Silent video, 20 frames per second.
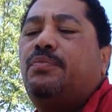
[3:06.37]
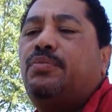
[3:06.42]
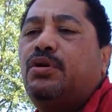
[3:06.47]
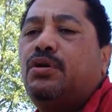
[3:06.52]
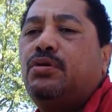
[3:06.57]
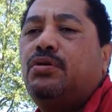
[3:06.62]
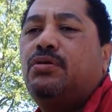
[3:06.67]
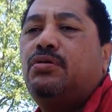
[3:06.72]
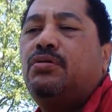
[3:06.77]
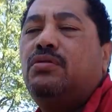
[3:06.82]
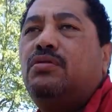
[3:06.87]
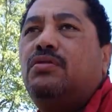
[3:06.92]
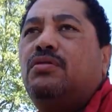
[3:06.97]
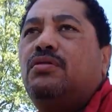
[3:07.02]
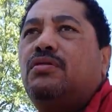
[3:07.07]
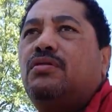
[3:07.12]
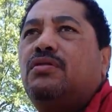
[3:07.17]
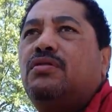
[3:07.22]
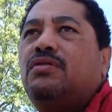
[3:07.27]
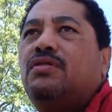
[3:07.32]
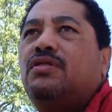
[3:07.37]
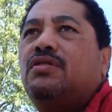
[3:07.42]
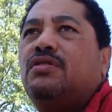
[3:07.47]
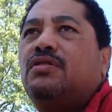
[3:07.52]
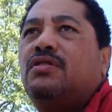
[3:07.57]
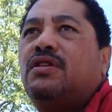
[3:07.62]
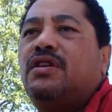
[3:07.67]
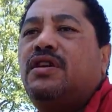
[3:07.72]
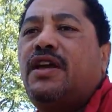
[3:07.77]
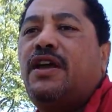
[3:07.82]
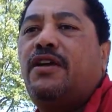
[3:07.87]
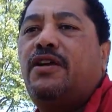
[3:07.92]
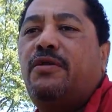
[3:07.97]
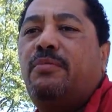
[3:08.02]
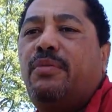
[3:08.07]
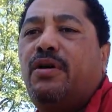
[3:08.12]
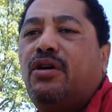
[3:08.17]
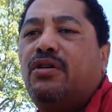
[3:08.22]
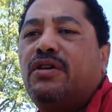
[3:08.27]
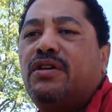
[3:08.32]
pool, it had a
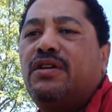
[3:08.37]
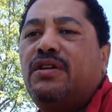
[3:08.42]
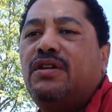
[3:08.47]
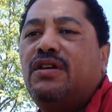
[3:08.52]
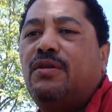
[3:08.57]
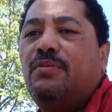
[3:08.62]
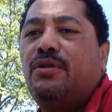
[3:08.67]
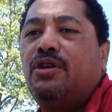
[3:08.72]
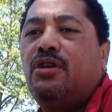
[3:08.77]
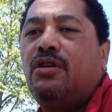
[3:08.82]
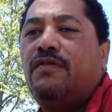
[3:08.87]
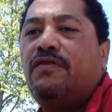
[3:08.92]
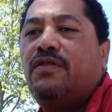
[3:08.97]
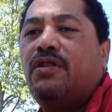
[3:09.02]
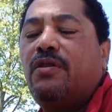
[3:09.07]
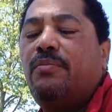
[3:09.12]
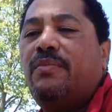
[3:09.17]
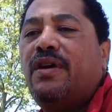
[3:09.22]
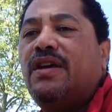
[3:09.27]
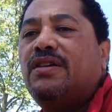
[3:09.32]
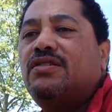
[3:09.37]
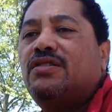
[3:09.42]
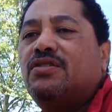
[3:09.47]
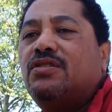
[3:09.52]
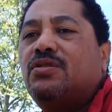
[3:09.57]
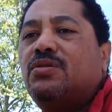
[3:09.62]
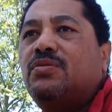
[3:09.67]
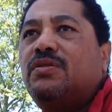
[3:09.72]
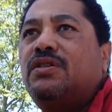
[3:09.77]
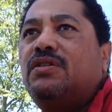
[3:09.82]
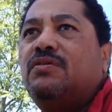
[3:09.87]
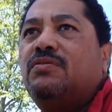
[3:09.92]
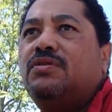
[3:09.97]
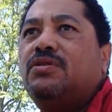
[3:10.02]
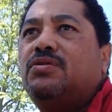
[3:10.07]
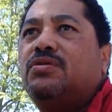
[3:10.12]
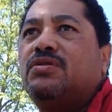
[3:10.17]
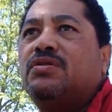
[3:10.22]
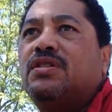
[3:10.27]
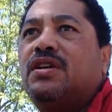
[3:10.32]
balcony coming off of the master suite,
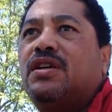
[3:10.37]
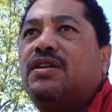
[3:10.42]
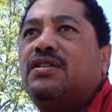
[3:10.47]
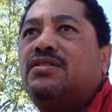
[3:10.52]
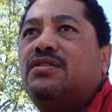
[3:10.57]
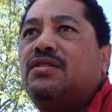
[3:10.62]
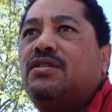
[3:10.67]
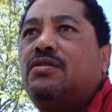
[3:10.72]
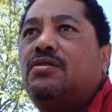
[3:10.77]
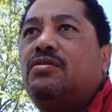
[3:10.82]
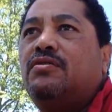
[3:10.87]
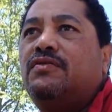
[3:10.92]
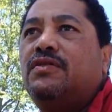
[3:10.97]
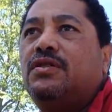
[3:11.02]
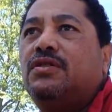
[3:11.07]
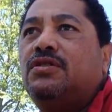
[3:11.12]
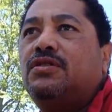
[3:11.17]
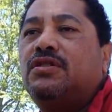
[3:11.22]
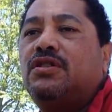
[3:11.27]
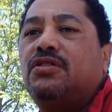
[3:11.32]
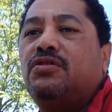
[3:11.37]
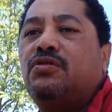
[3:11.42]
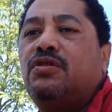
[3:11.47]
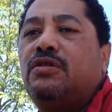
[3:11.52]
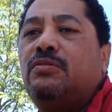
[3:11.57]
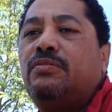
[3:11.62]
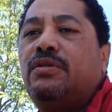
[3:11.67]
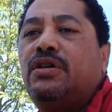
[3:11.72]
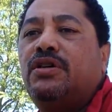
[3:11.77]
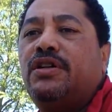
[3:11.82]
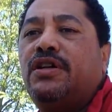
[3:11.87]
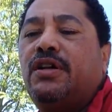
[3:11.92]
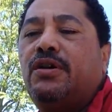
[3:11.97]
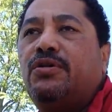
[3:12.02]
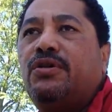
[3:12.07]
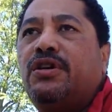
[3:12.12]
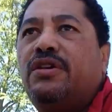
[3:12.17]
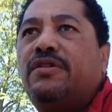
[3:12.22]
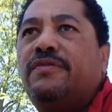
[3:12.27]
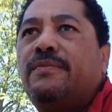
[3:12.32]
which was nice, and it overlooked the Greenbelt
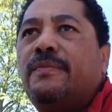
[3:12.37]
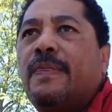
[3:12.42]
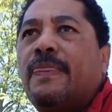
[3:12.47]
area.